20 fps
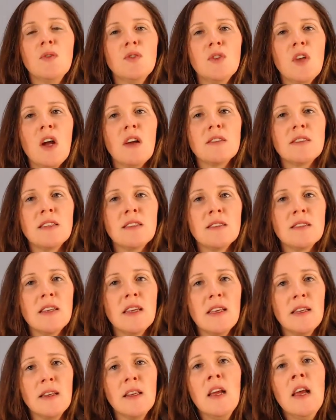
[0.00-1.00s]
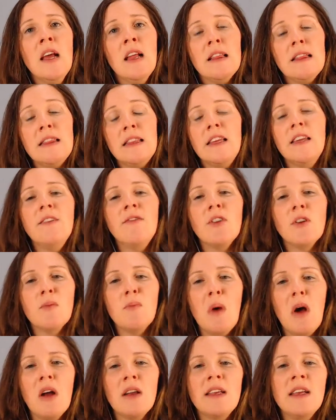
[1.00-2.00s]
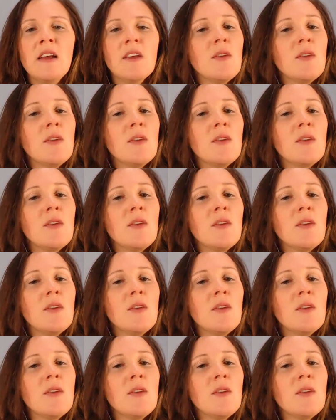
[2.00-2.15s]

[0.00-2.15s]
toxins can leave your body.